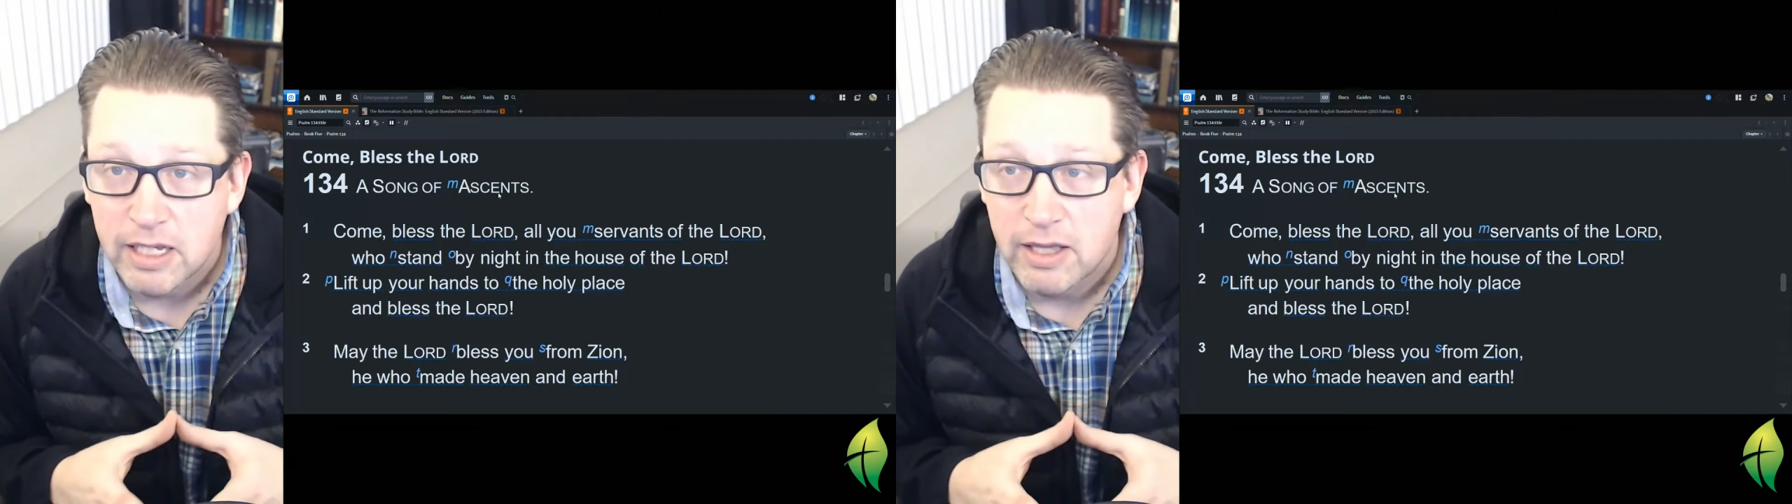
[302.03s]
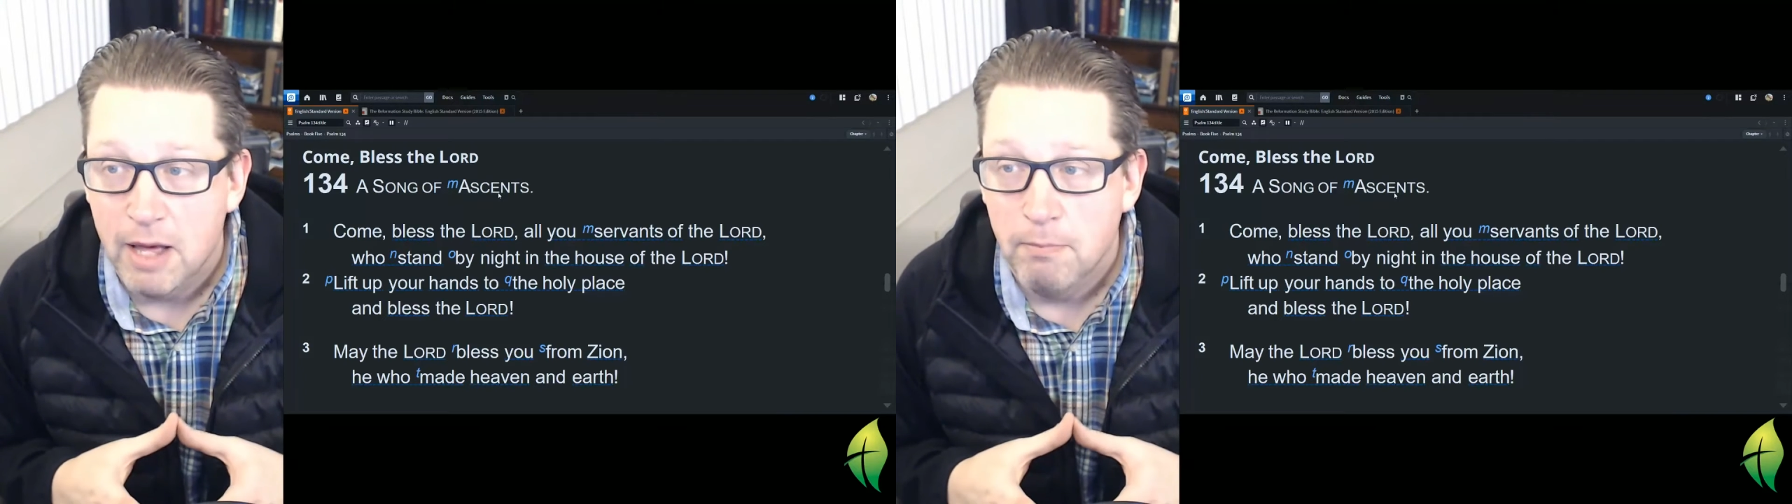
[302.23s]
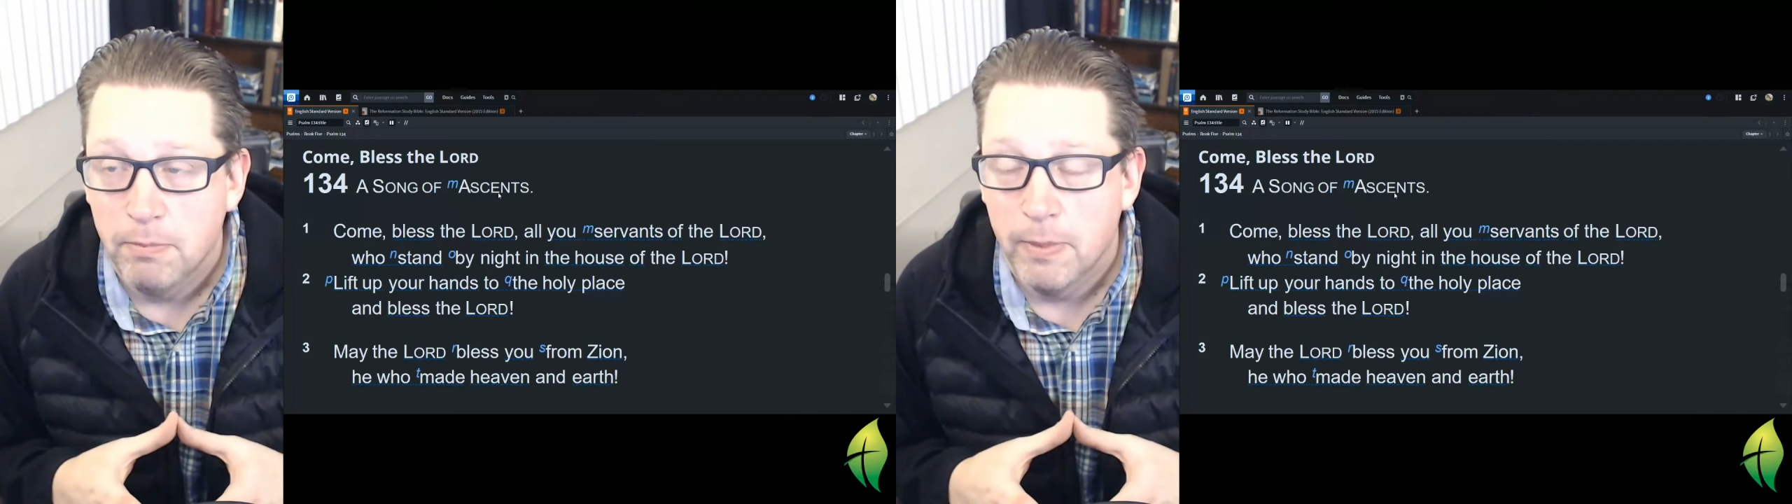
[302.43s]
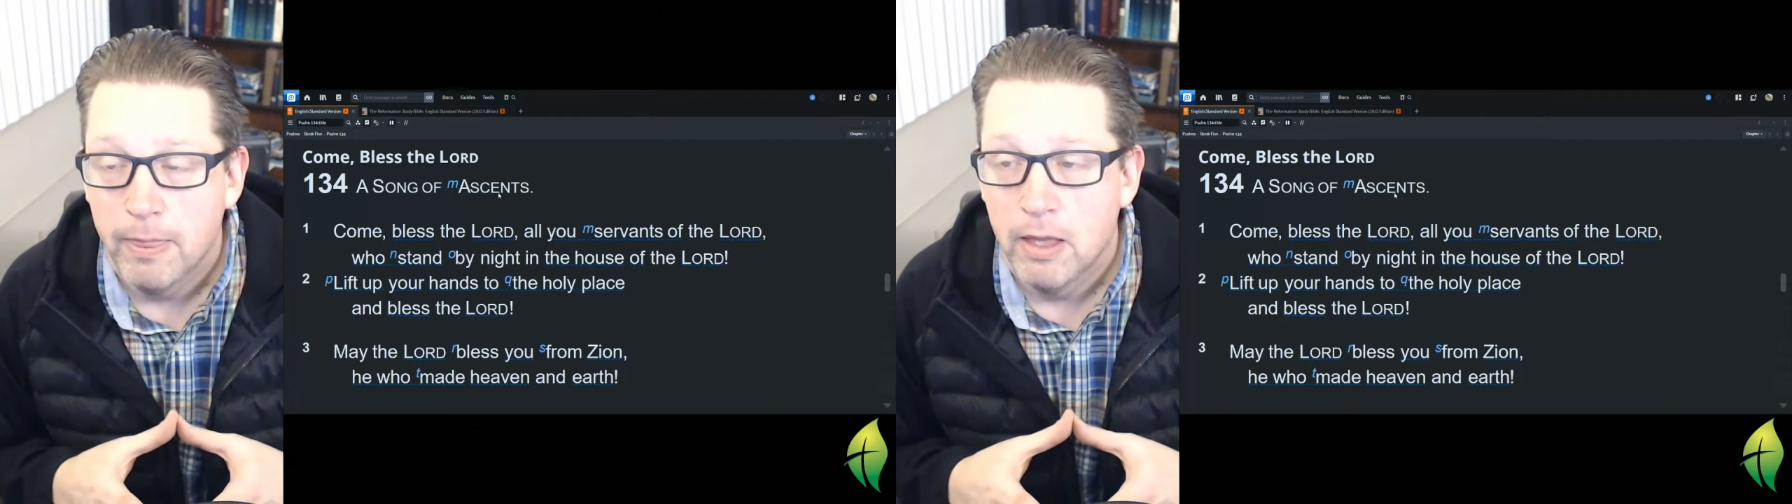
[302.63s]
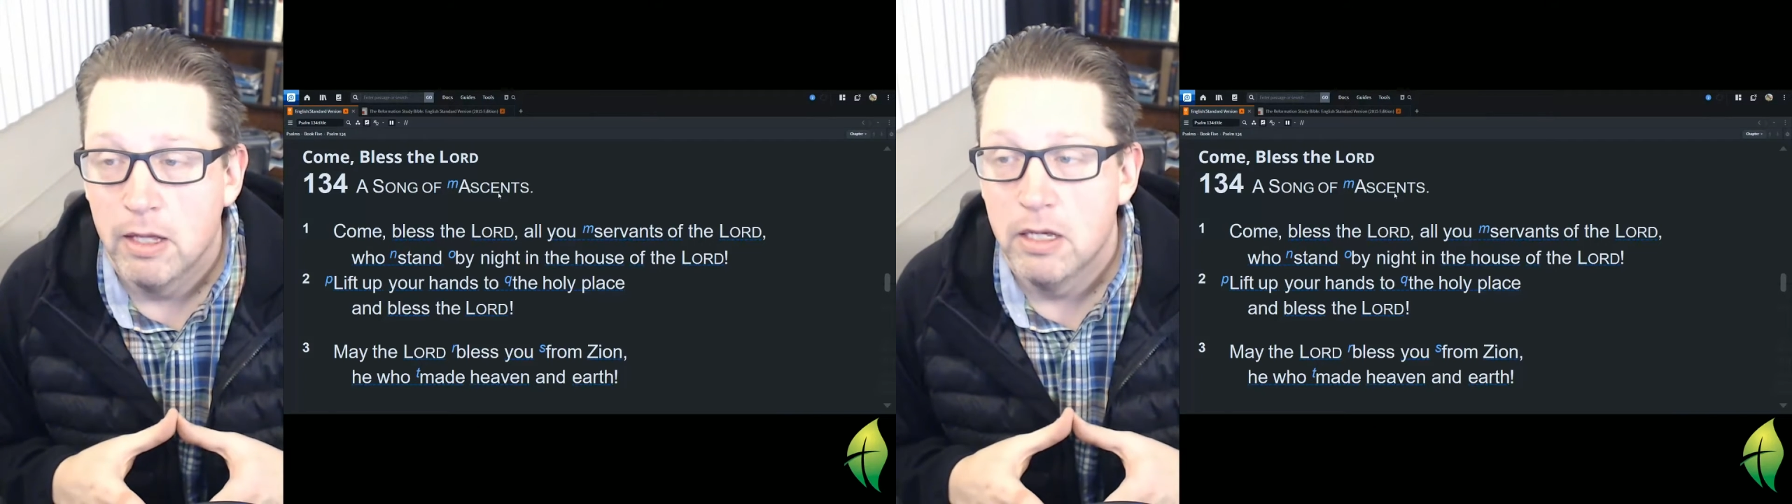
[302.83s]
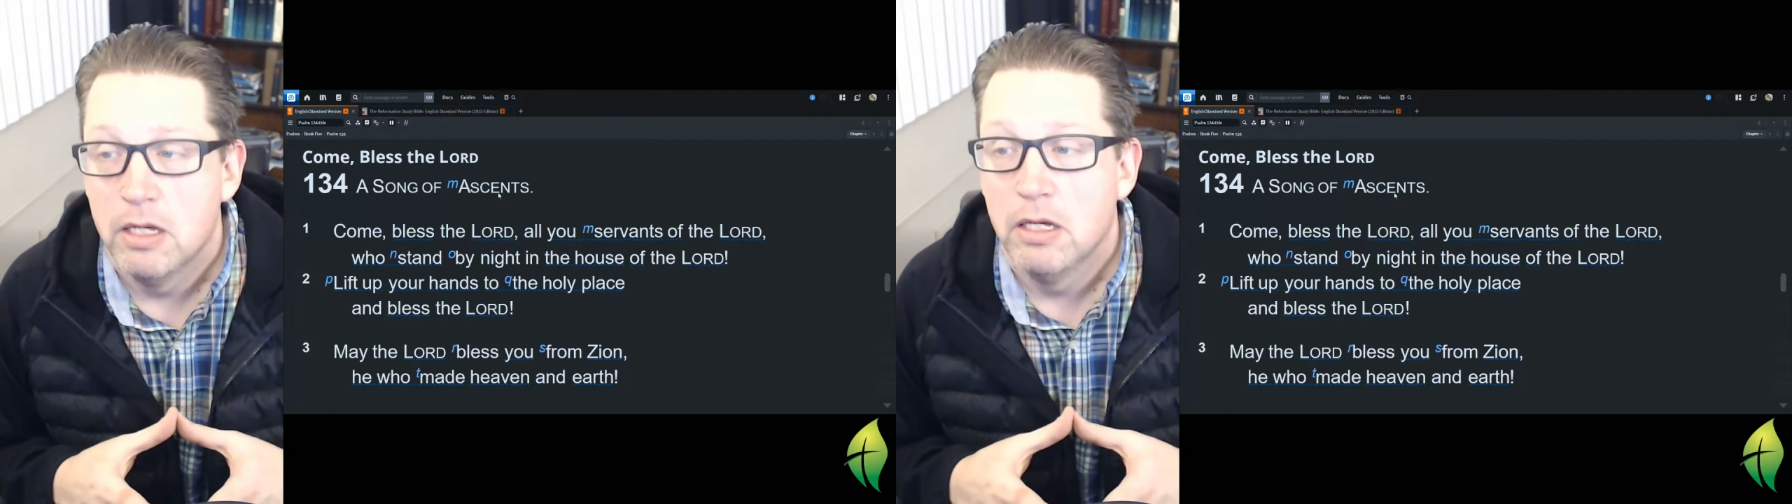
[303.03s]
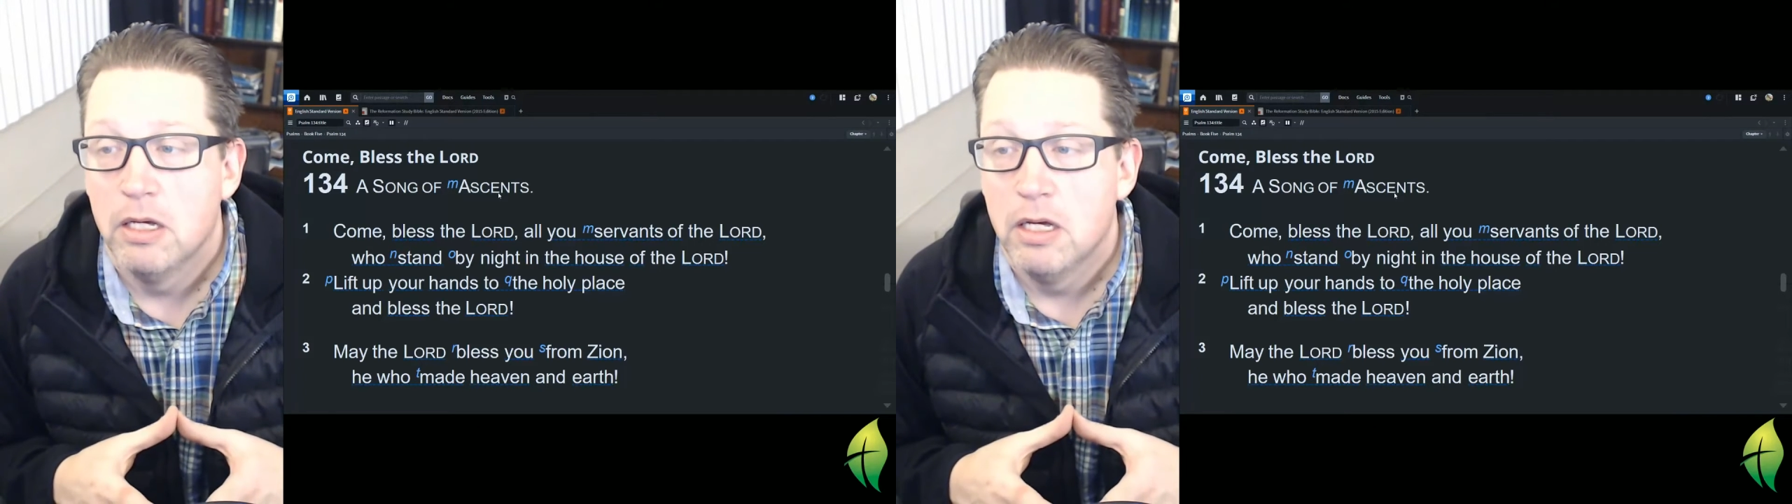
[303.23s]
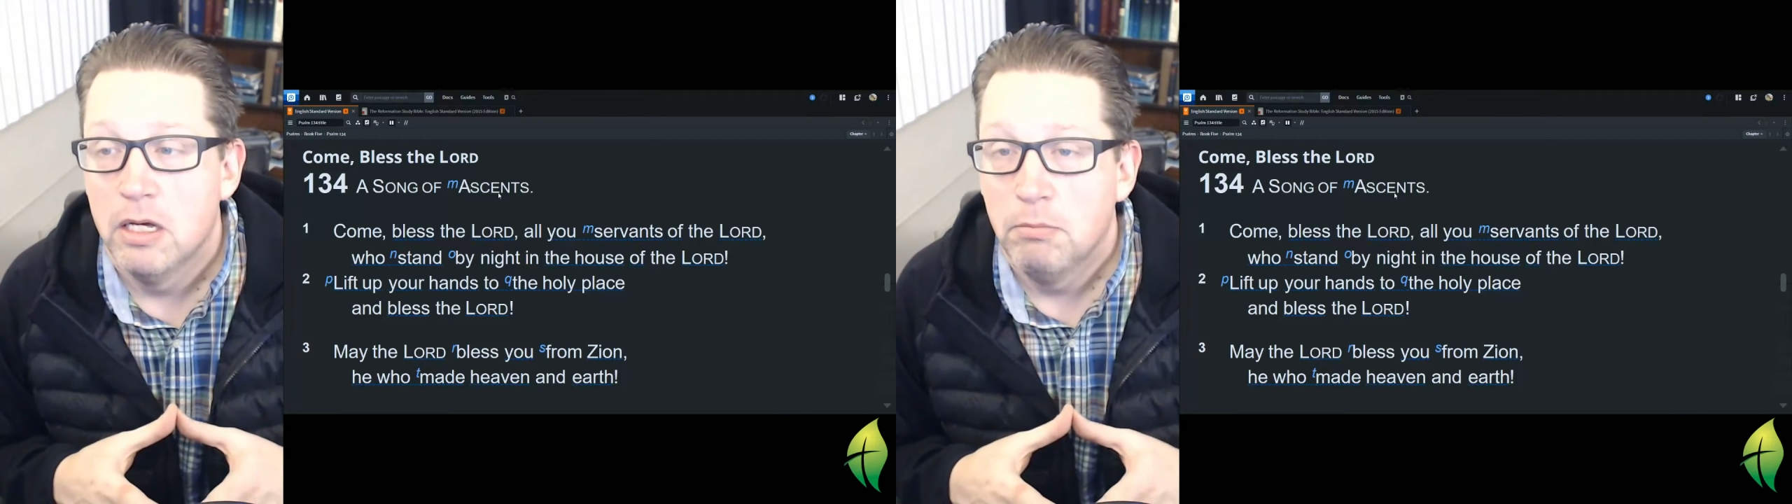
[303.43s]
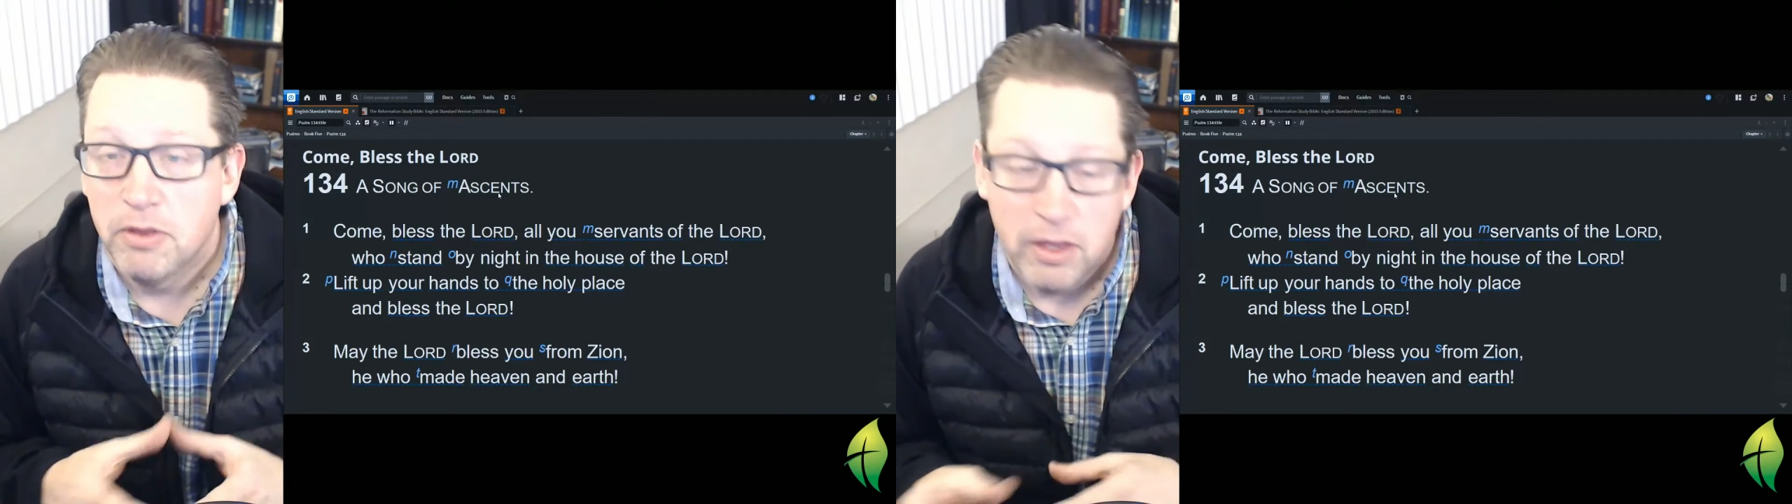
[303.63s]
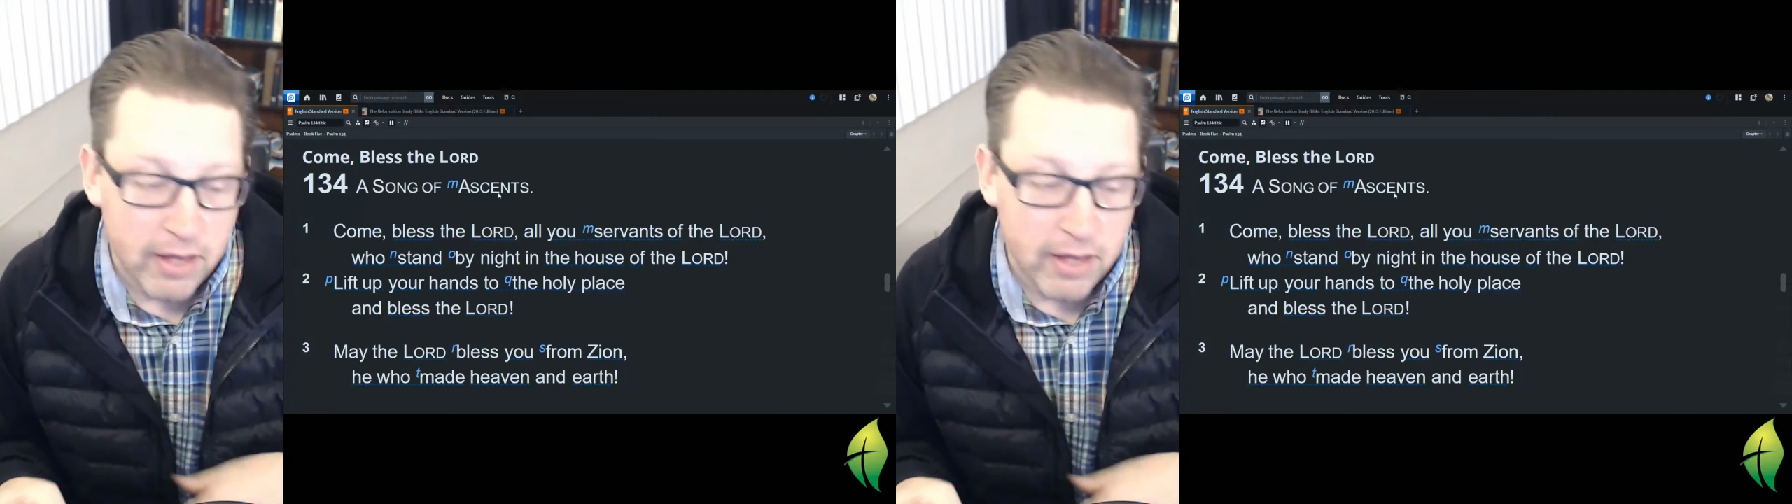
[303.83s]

them. But then they